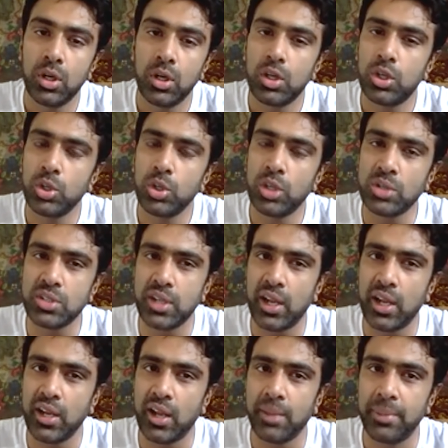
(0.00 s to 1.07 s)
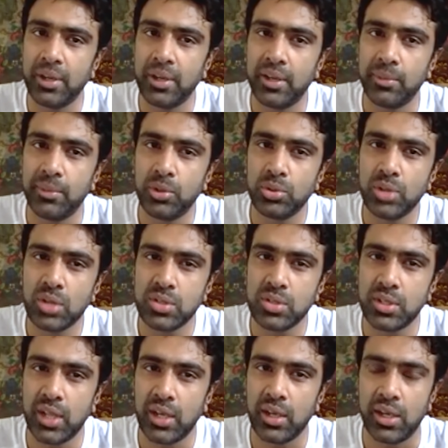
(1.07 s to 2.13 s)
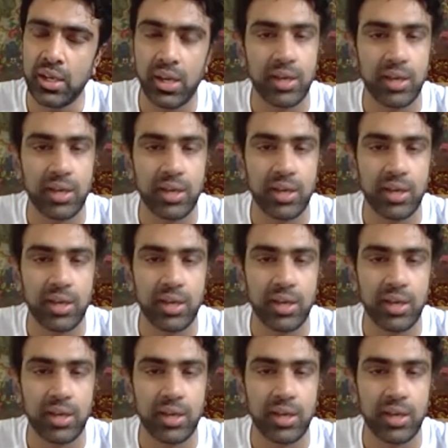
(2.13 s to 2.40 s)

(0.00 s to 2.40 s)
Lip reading: 2009 IPL debut, 2010 India.